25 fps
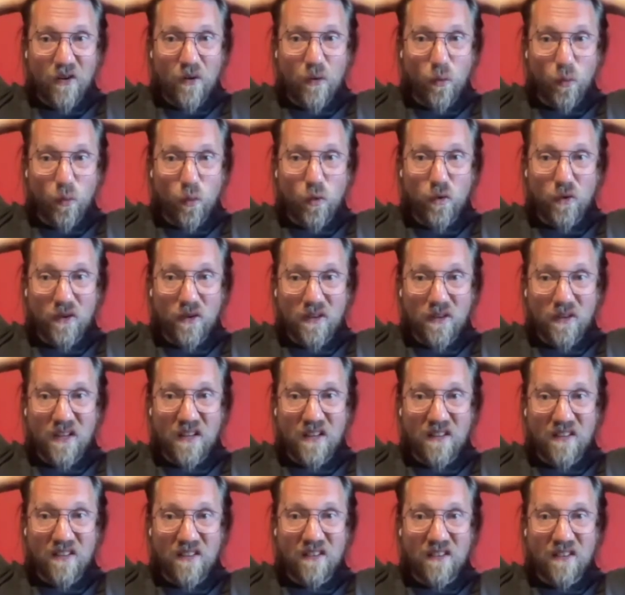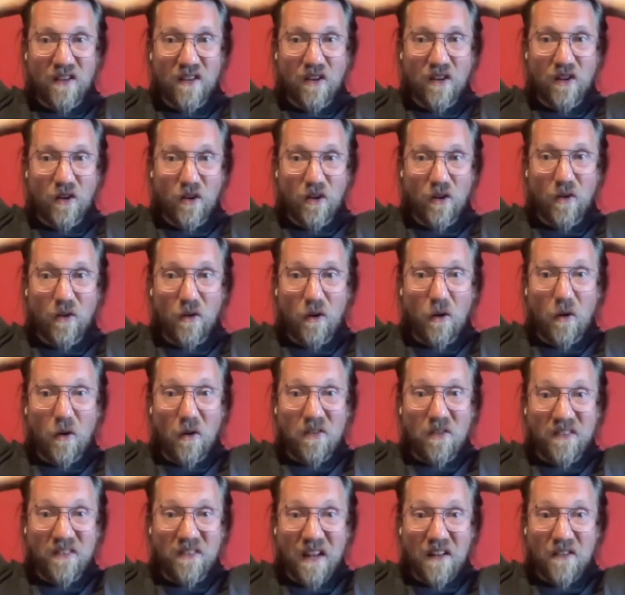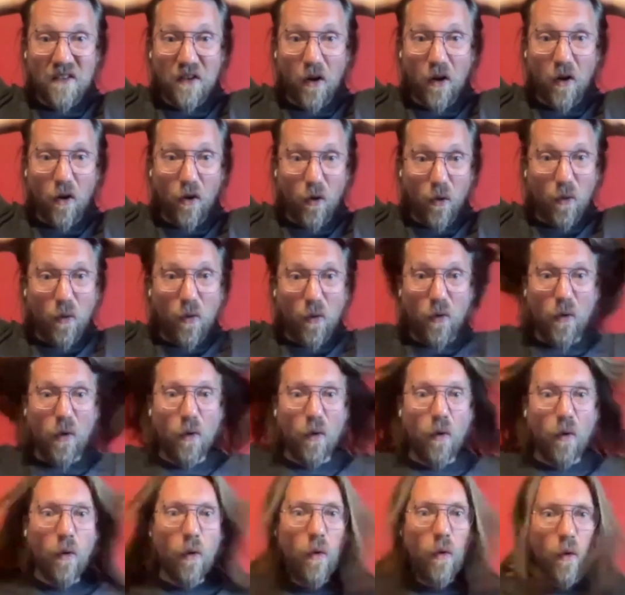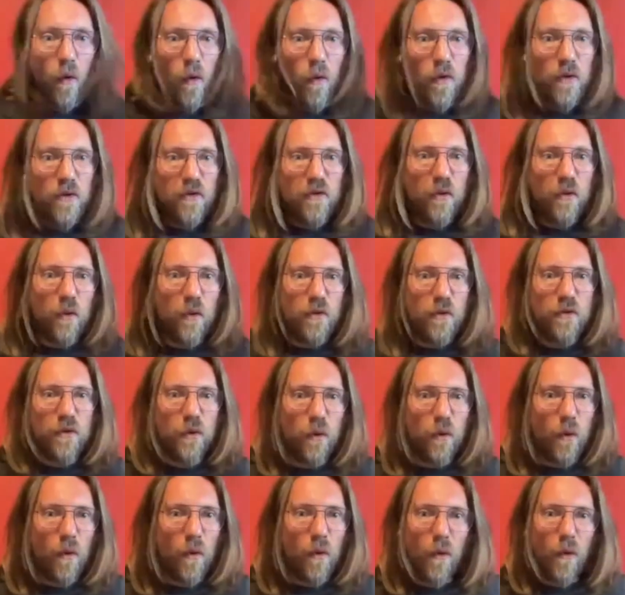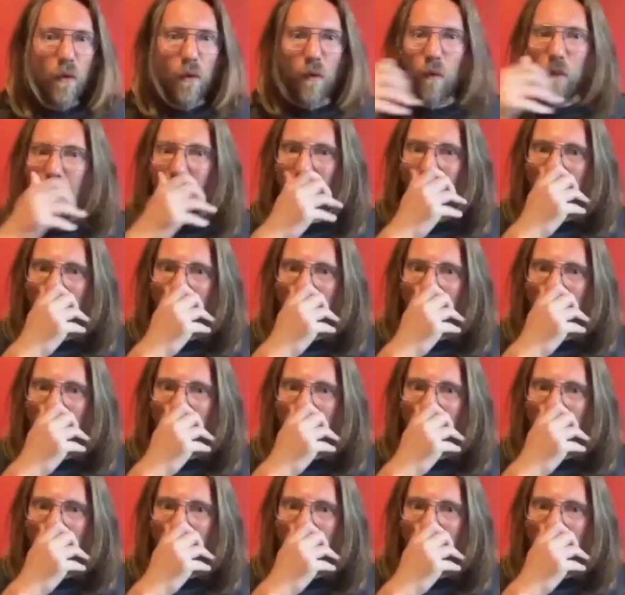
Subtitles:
would need a center or a source or